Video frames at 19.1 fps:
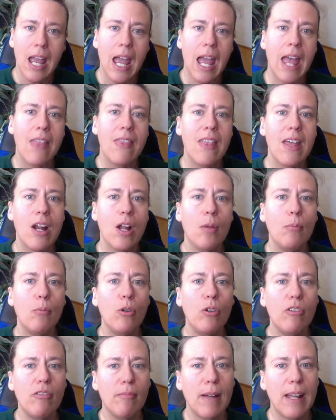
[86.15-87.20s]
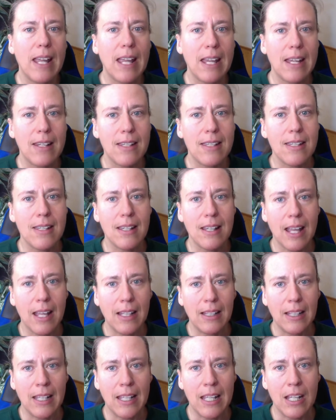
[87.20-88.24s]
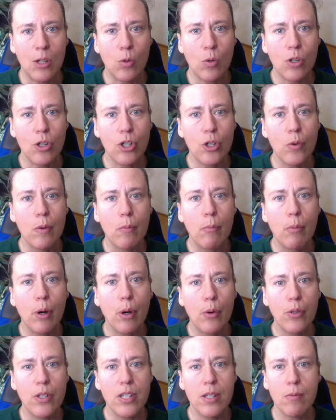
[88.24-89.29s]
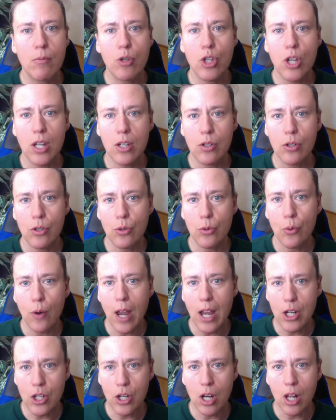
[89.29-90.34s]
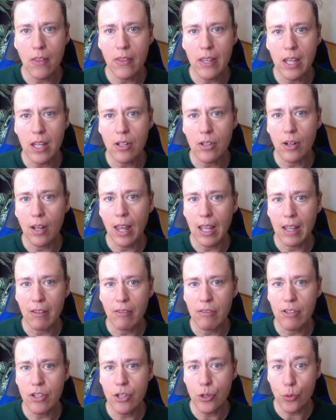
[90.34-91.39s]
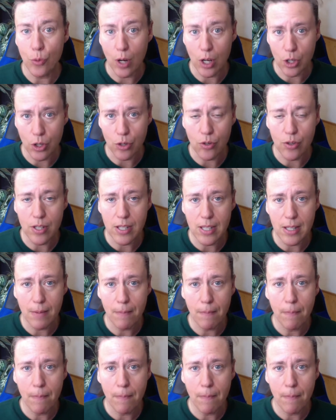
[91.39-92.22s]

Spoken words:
and then I'll move my hands slightly in order to impose some gentle traction on the underlying structures.